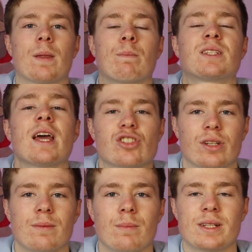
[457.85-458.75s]

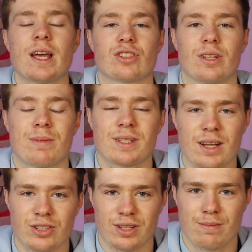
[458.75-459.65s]
Potentially.
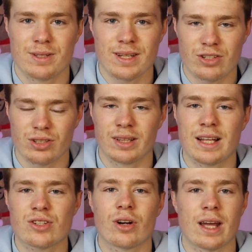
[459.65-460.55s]

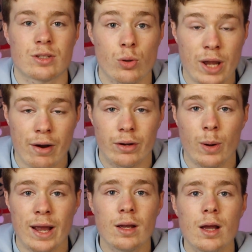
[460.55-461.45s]
Let's not get too carried
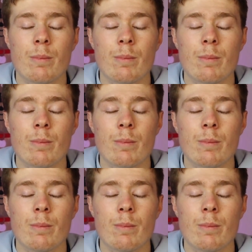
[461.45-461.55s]
away.